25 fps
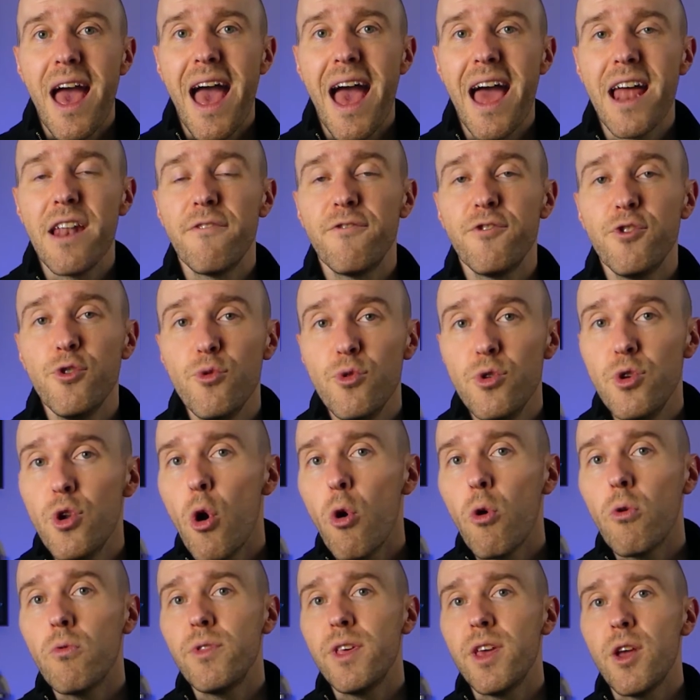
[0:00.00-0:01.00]
And if you
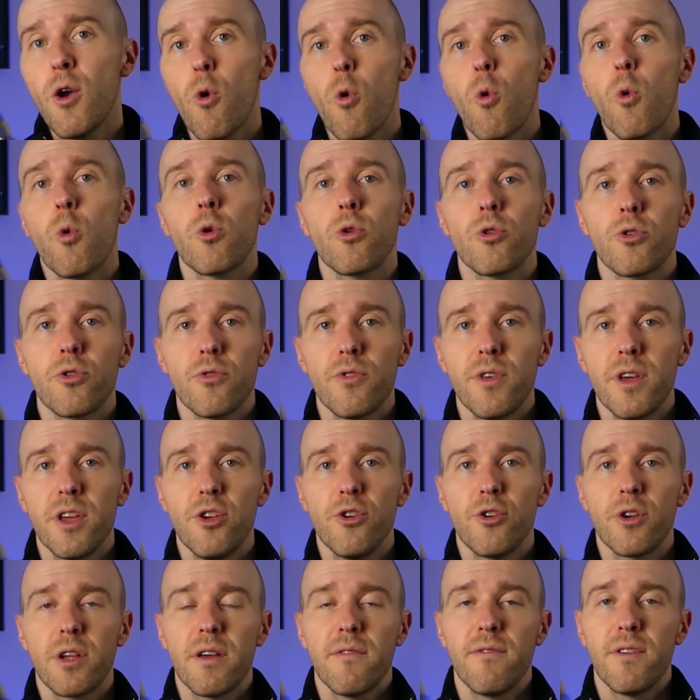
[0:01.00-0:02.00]
know the order that
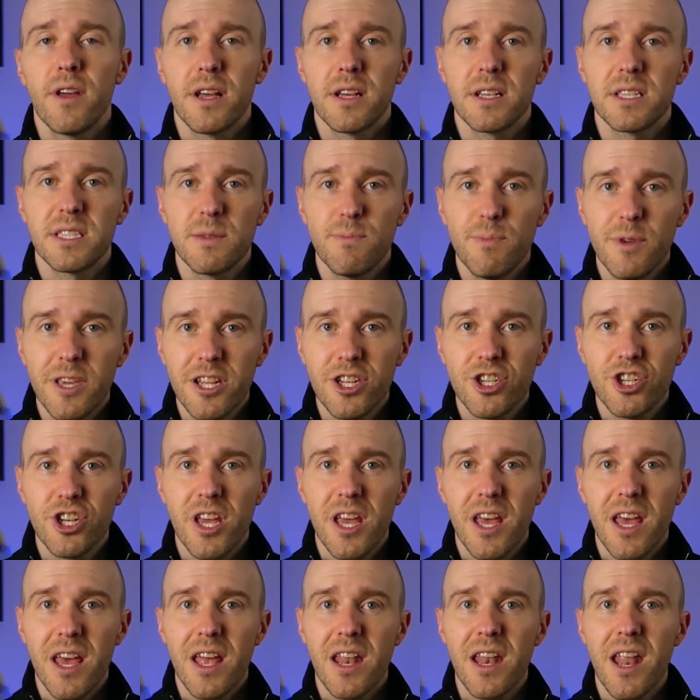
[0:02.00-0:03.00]
you're giving a speech
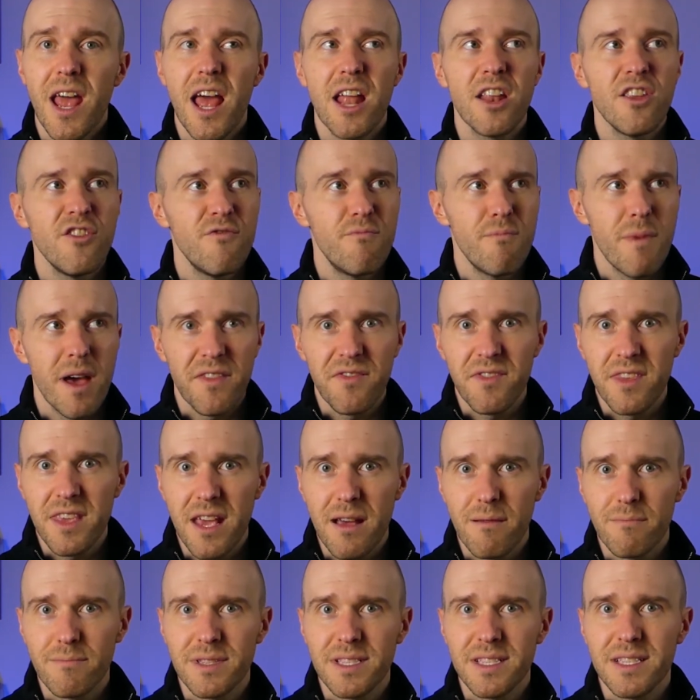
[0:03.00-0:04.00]
in and you've met the
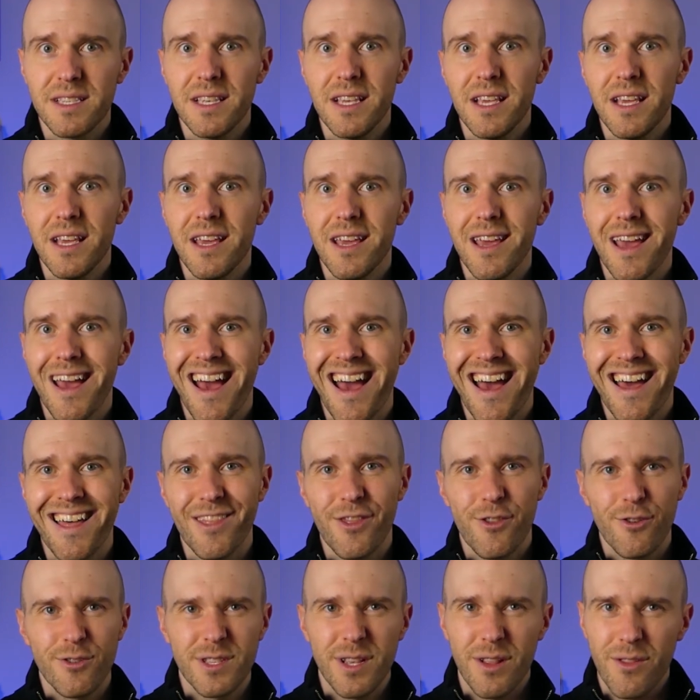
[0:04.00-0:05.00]
MC
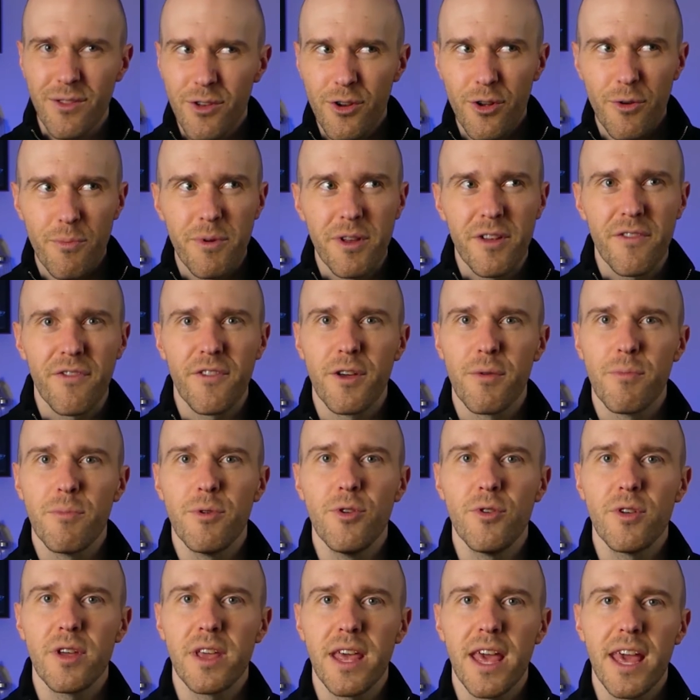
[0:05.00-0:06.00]
and there's a little bit of
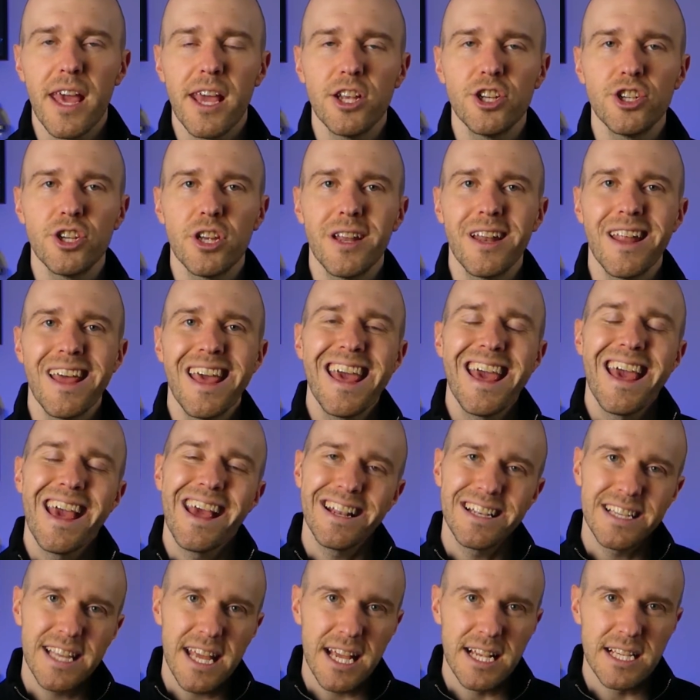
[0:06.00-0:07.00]
communication,
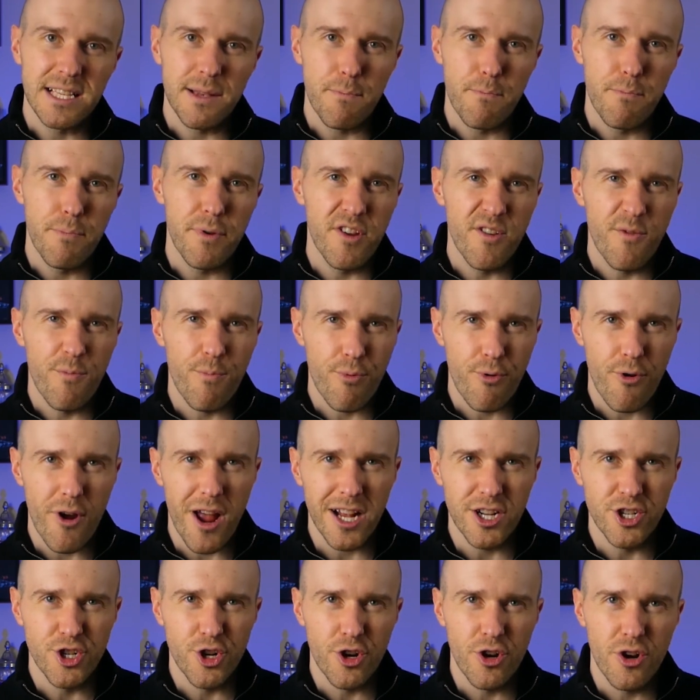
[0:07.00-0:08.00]
it takes a bit of
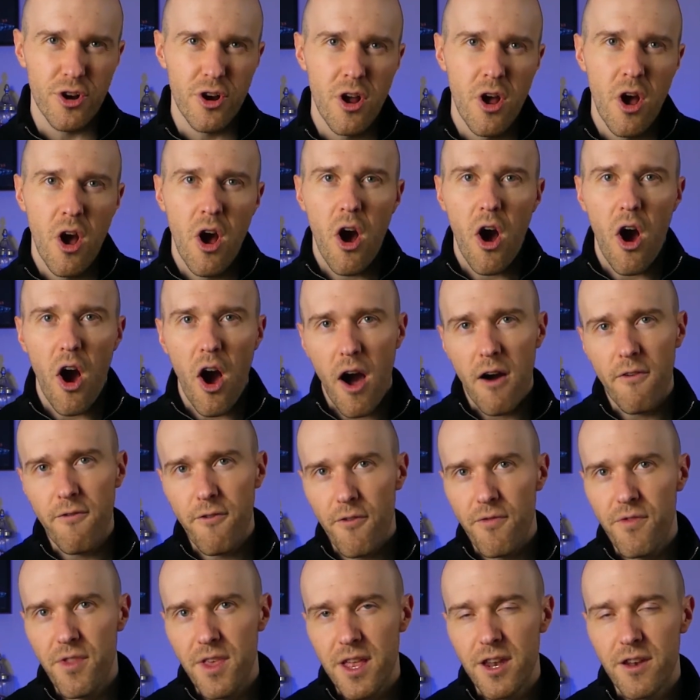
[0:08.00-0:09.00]
pressure off
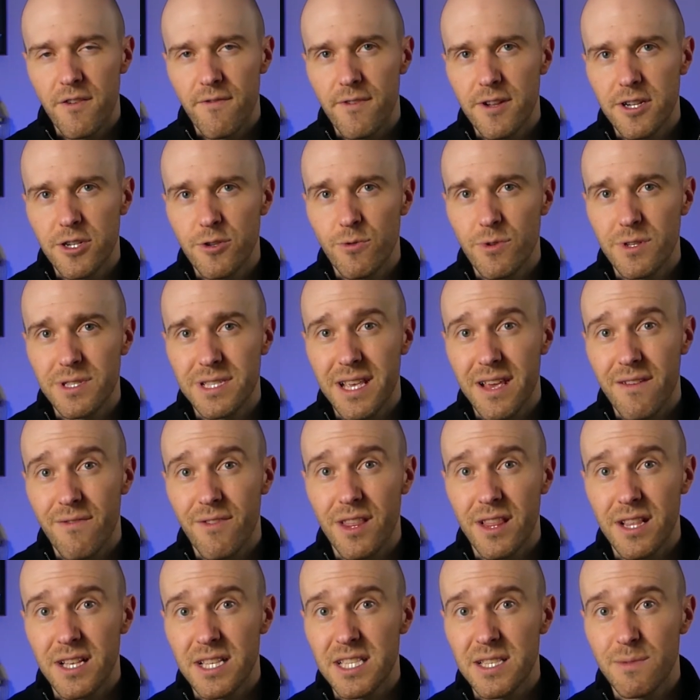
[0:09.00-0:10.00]
of the individuals
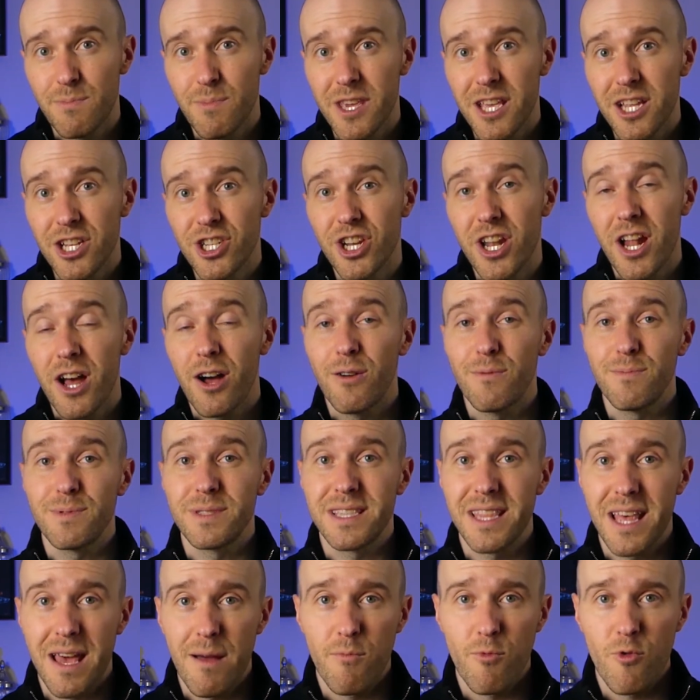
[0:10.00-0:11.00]
giving the speech. It
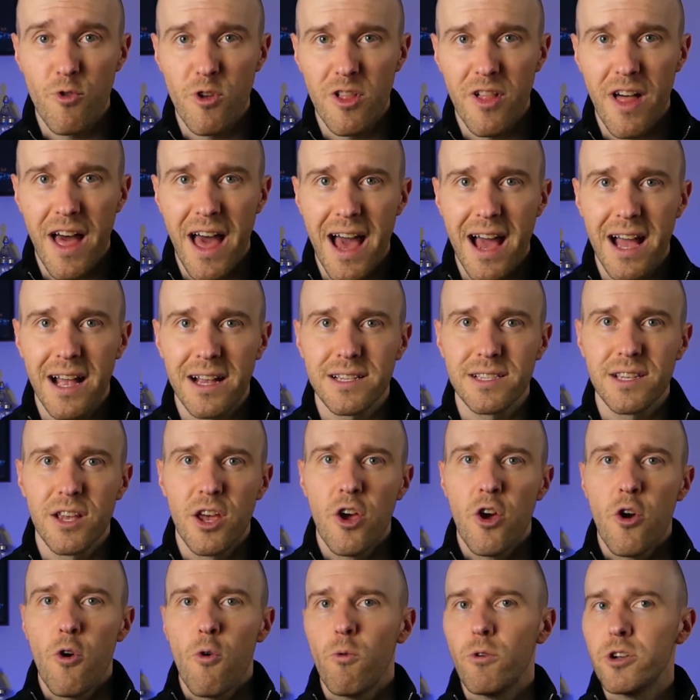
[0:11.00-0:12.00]
helps them relax,
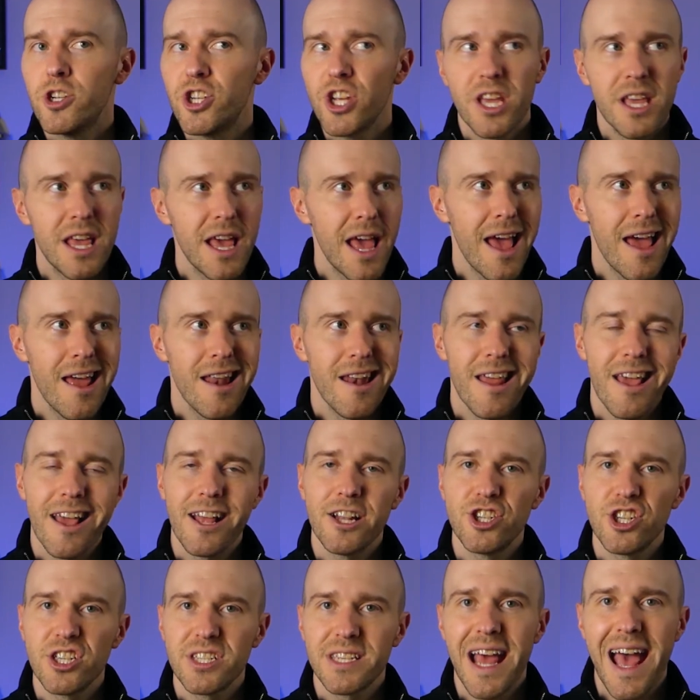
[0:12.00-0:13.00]
which again,
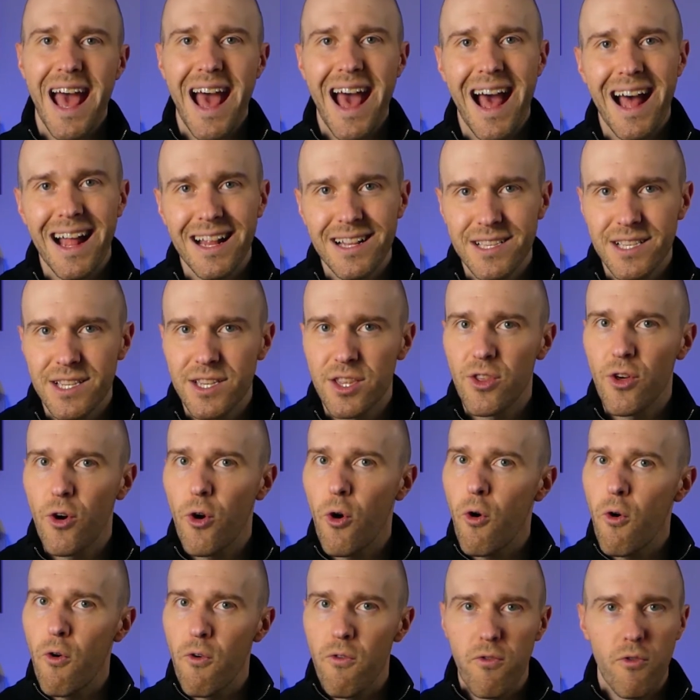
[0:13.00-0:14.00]
it just adds to the
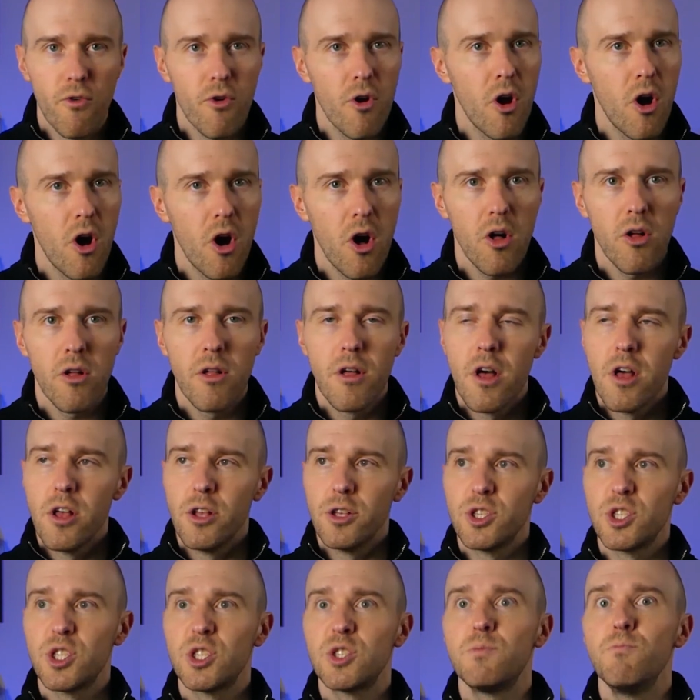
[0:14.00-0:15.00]
overall
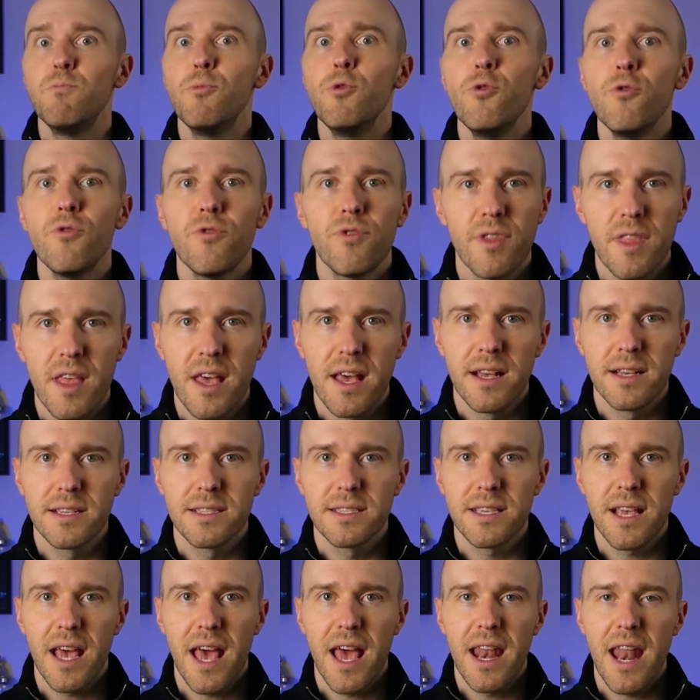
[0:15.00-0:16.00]

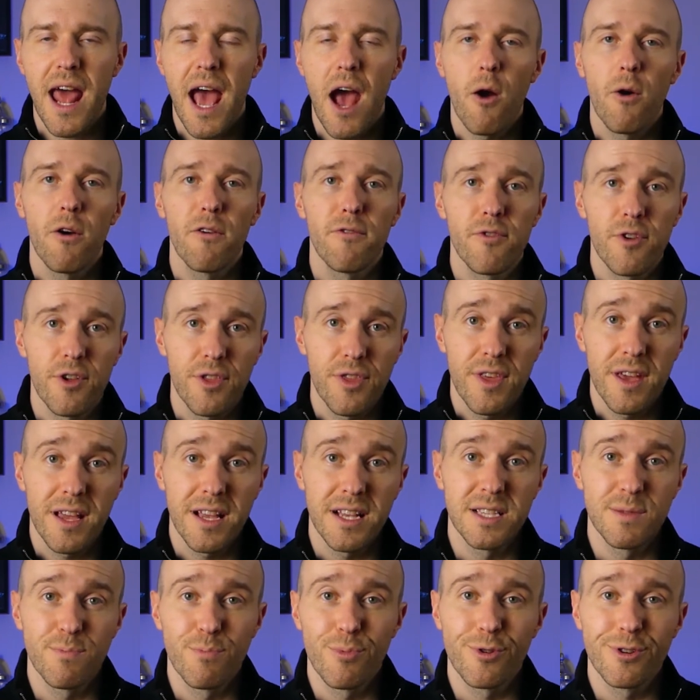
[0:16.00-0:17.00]
smoothness and how everything
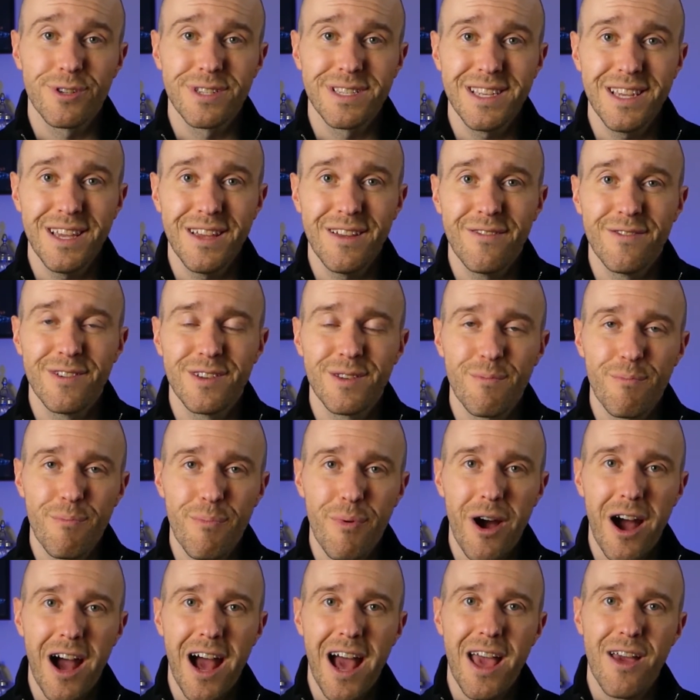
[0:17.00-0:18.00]
is perceived
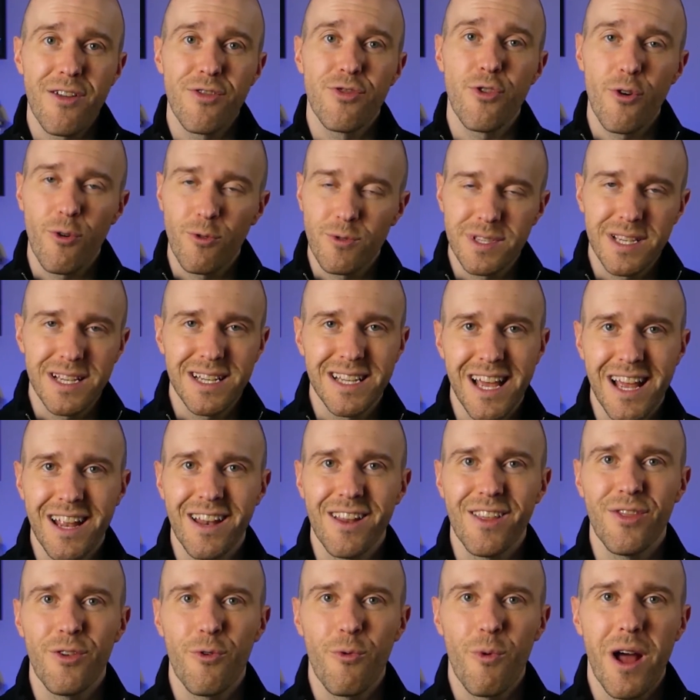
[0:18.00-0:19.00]
by those
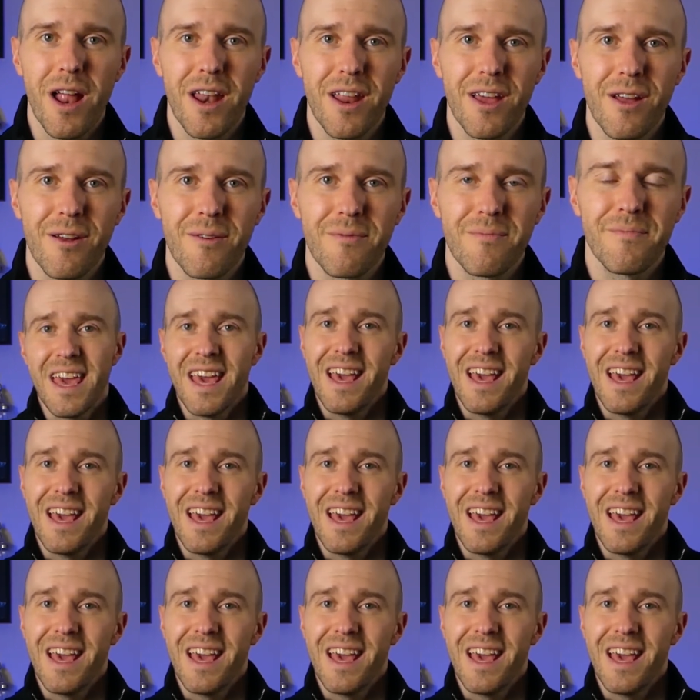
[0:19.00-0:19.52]
attending the wedding.